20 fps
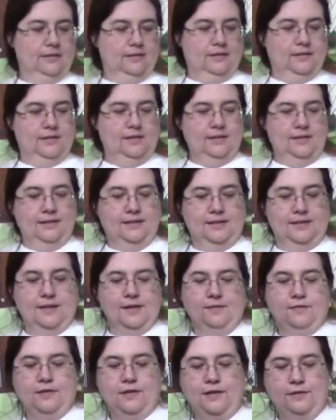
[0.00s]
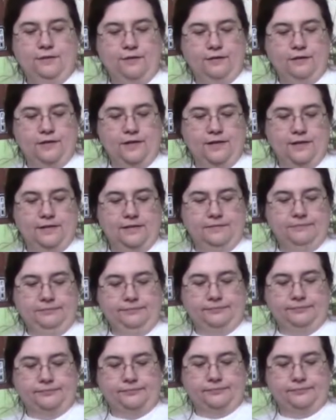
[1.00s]
The Discovery of Freedom
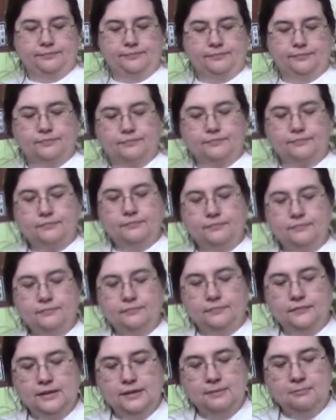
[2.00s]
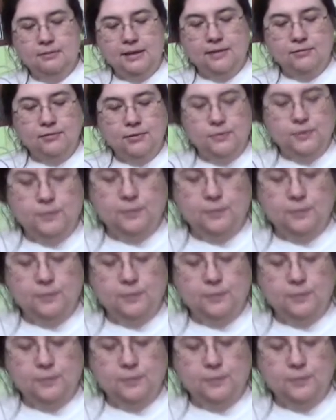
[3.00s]
by Rose